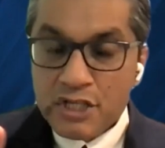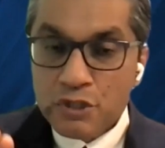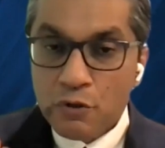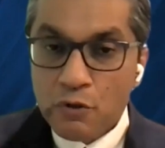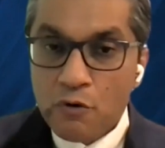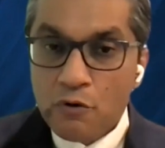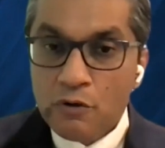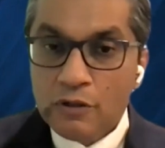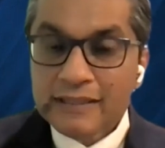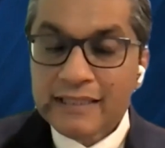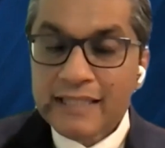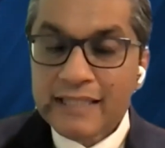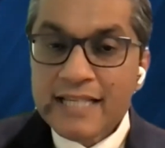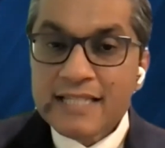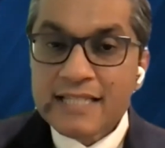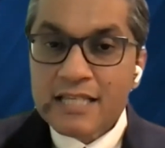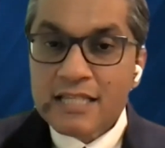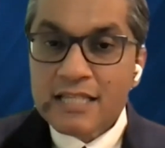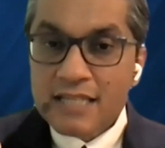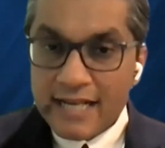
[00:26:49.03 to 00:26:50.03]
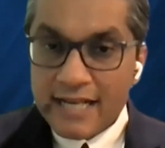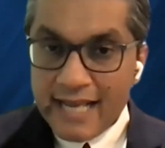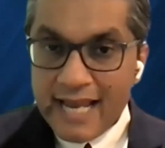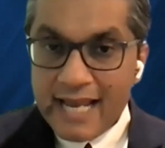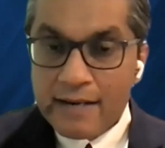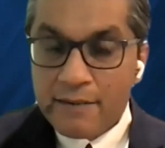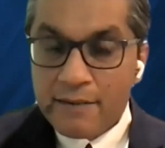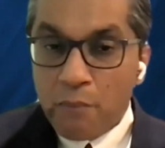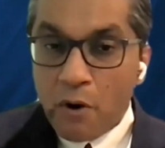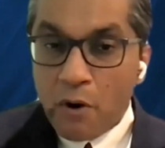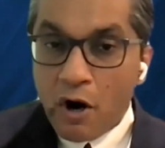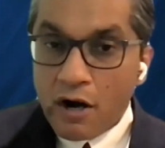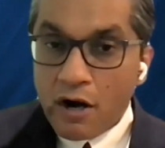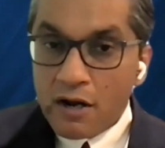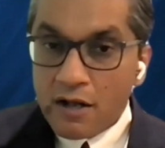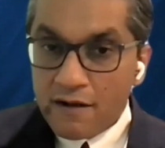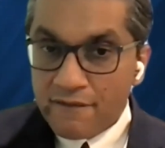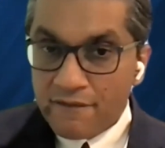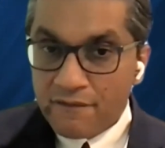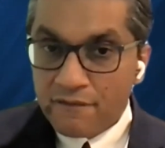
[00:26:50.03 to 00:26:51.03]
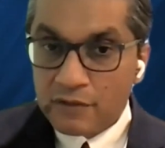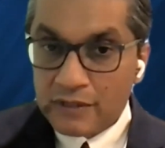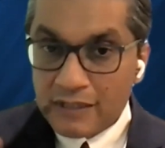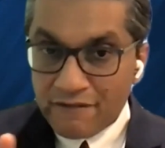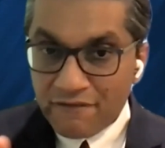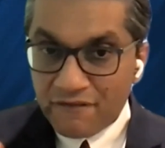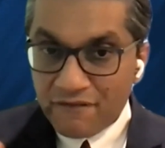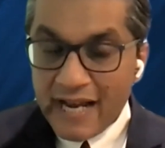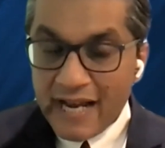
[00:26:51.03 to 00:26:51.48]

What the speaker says: So this is, again, part of the